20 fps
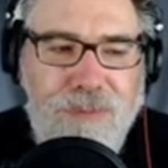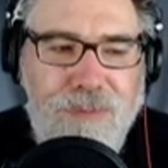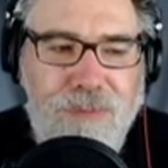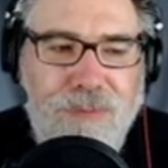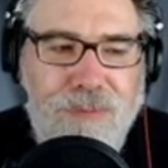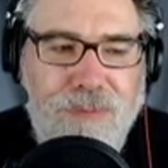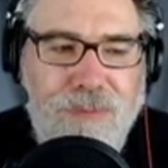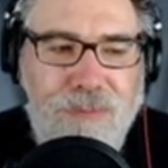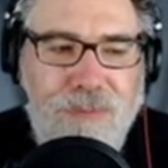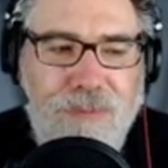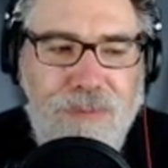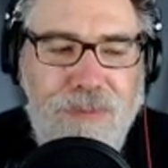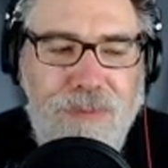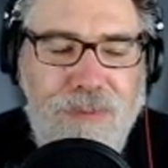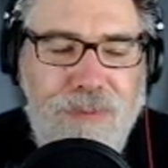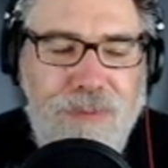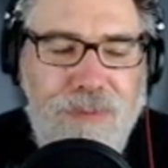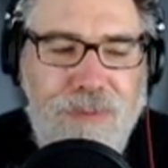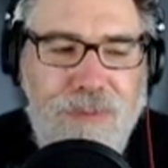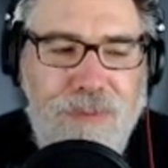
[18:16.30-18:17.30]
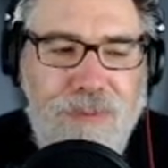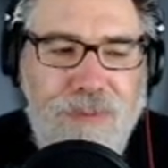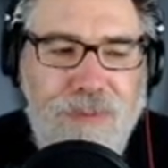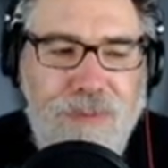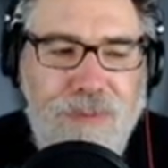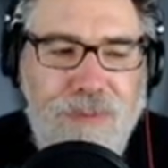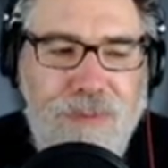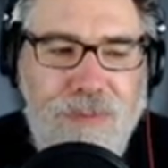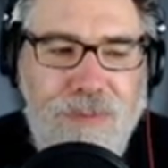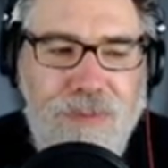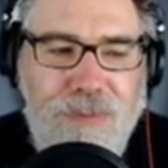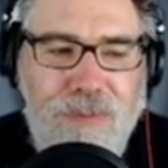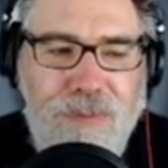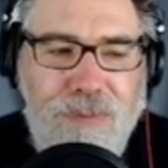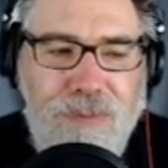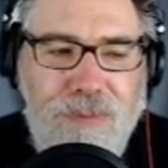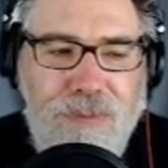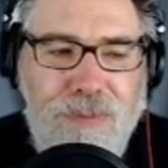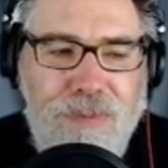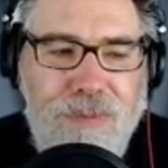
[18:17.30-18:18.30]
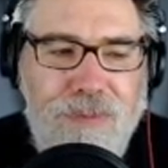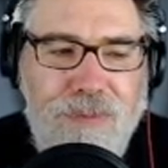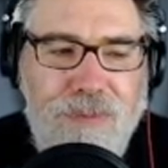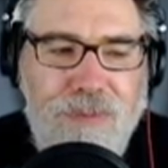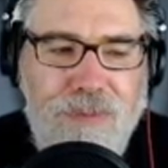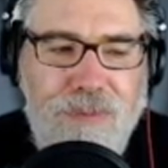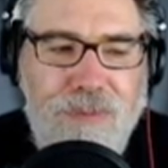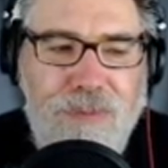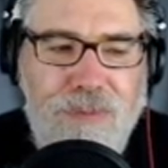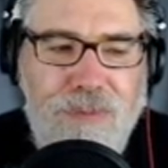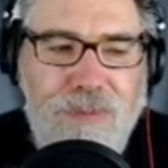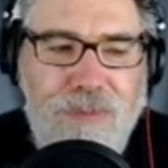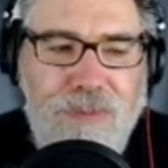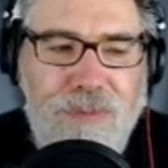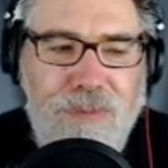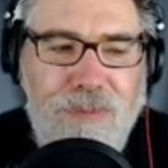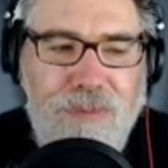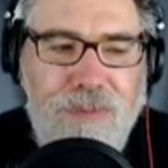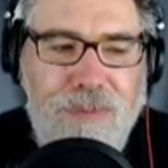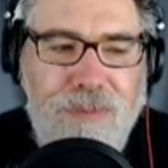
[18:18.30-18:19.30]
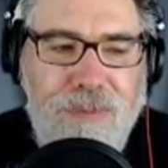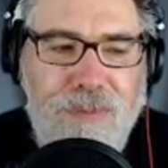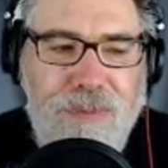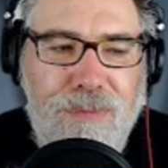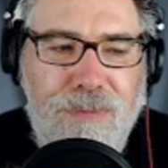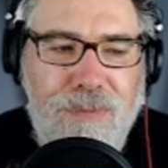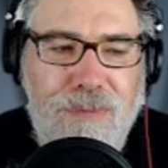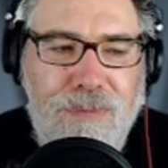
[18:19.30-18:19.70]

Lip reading: (not speaking)